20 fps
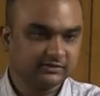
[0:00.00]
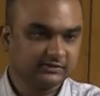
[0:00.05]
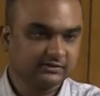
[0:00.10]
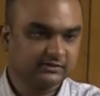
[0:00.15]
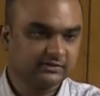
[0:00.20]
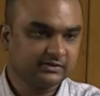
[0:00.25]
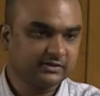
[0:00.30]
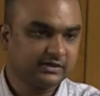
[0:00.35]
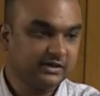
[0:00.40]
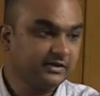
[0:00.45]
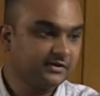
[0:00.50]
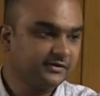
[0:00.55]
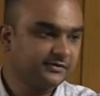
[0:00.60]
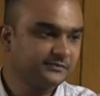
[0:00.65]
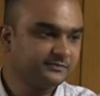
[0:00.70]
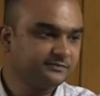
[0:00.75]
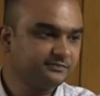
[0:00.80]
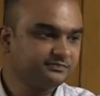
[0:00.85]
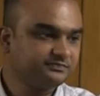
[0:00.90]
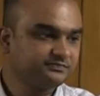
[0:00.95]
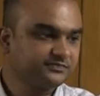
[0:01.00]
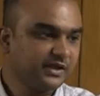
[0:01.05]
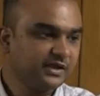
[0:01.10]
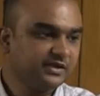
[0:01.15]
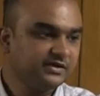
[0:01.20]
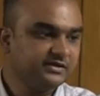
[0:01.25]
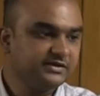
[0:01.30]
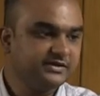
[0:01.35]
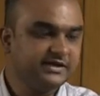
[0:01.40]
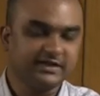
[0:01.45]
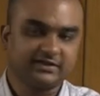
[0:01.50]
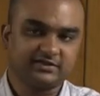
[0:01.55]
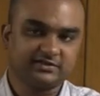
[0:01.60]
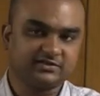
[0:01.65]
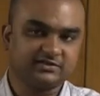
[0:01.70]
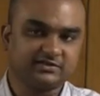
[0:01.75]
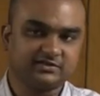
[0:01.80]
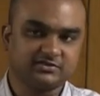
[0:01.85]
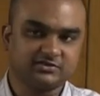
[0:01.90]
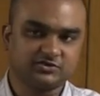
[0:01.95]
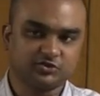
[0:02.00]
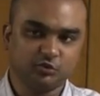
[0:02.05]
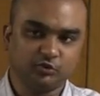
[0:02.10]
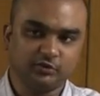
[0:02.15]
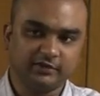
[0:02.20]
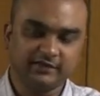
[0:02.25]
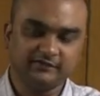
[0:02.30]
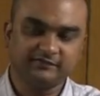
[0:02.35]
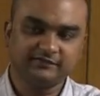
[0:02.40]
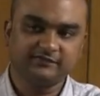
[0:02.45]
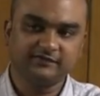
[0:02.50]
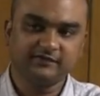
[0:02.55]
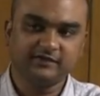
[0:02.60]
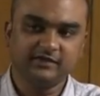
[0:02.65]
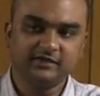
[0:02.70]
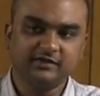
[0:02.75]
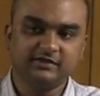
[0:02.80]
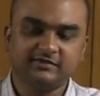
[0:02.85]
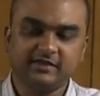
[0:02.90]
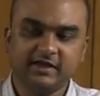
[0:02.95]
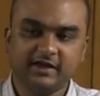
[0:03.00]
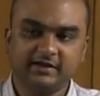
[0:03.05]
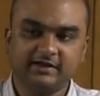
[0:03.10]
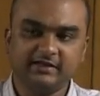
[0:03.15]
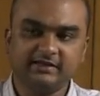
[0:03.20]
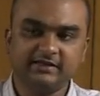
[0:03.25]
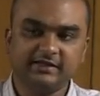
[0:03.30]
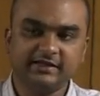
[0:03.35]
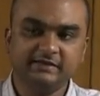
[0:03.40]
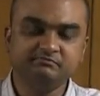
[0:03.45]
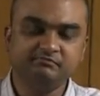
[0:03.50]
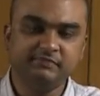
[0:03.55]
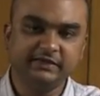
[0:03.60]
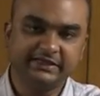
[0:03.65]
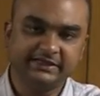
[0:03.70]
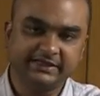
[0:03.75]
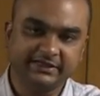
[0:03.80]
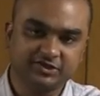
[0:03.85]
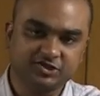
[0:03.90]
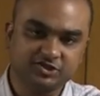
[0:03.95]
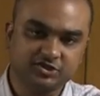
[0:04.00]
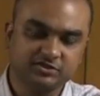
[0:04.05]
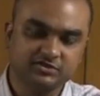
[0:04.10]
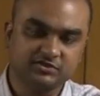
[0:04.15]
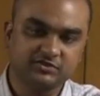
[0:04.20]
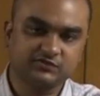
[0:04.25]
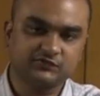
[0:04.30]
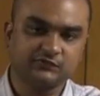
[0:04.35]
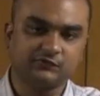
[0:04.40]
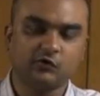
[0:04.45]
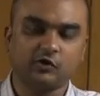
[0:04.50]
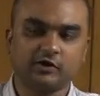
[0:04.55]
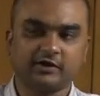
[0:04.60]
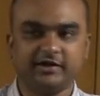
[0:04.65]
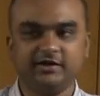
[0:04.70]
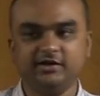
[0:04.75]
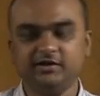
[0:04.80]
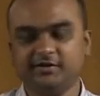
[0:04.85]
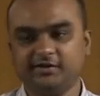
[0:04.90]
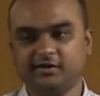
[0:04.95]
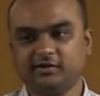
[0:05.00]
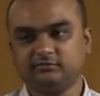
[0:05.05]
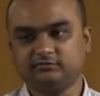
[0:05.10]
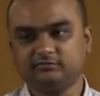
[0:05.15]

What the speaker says: Clear? Next, you give the heading implications for India.